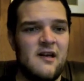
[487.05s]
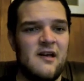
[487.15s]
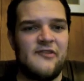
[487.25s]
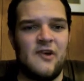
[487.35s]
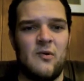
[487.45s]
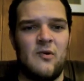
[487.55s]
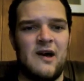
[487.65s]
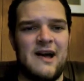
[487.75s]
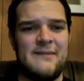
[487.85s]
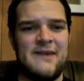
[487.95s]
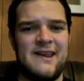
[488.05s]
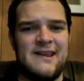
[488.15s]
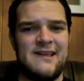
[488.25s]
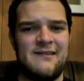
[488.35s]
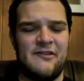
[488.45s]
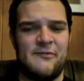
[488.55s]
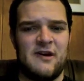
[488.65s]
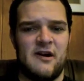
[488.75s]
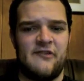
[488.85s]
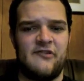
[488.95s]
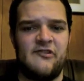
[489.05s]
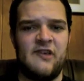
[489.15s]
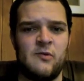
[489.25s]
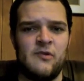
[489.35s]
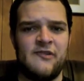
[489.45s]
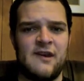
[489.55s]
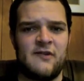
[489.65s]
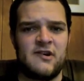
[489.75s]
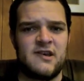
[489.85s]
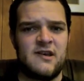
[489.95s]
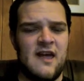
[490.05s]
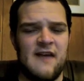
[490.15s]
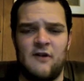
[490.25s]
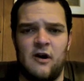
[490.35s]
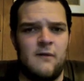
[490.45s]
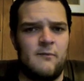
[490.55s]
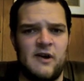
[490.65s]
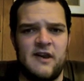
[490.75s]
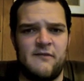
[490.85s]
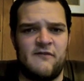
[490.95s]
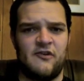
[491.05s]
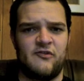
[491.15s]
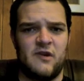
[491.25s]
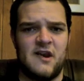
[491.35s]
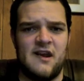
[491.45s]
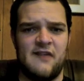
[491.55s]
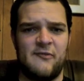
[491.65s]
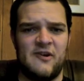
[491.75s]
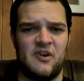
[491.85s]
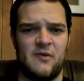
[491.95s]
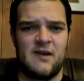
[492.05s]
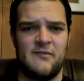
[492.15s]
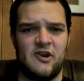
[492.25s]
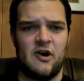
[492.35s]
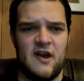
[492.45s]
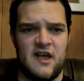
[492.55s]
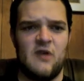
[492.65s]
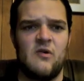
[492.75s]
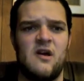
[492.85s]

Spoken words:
So, I mean, let's be honest. Sequels never ever break the first one, not especially when it comes to audio.